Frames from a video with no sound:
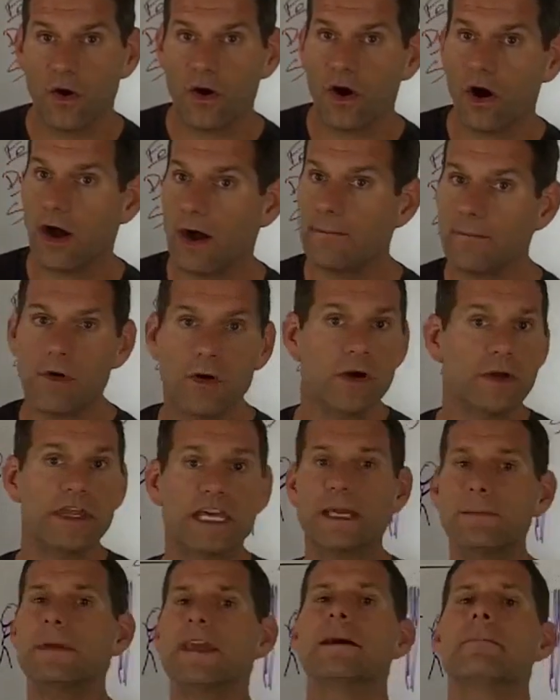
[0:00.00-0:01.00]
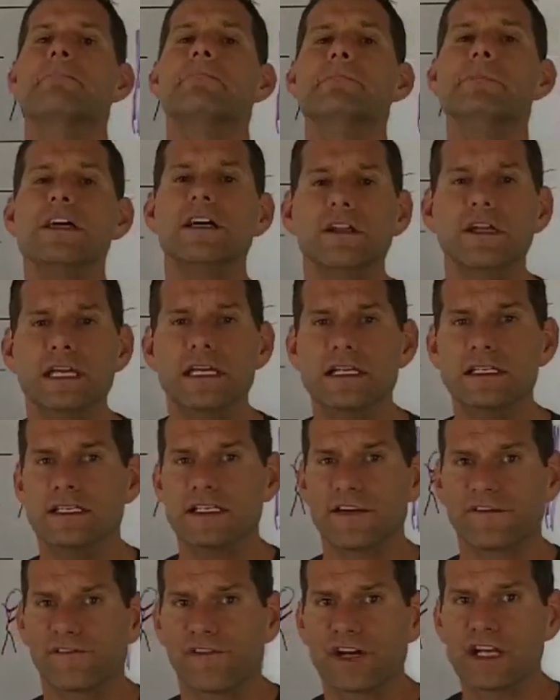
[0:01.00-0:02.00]
Um, there could be a million
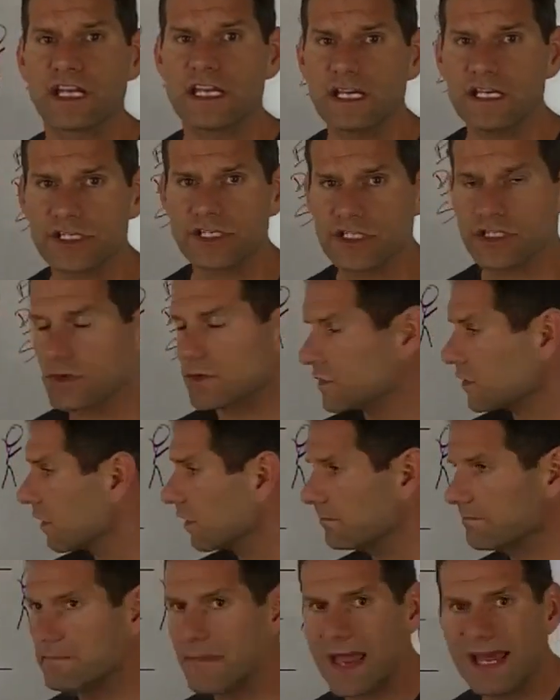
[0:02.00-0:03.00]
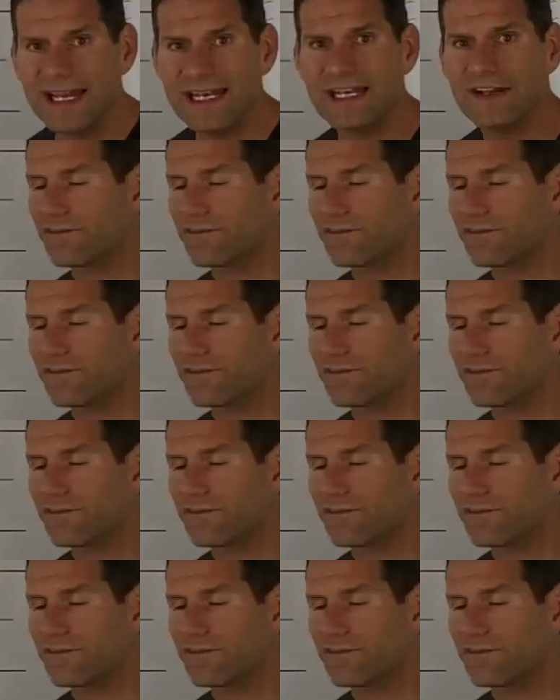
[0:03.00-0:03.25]
different issues or many